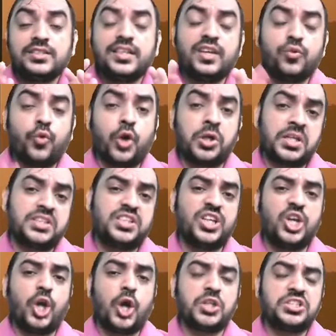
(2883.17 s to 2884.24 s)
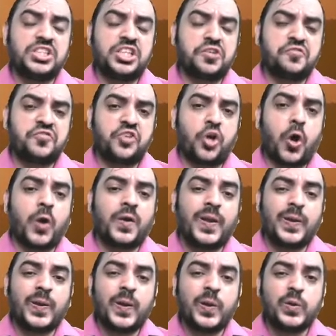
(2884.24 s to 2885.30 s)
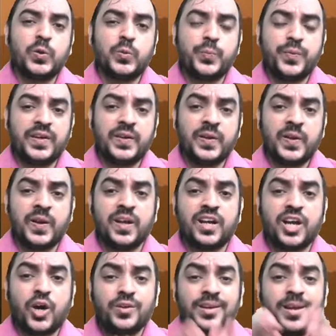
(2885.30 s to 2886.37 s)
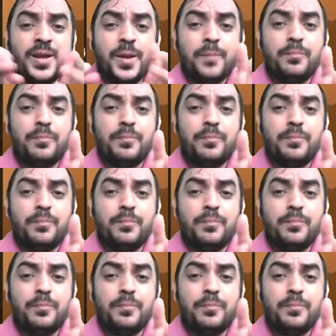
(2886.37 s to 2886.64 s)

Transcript: Sir, what is the logic of not taking it to P&L account?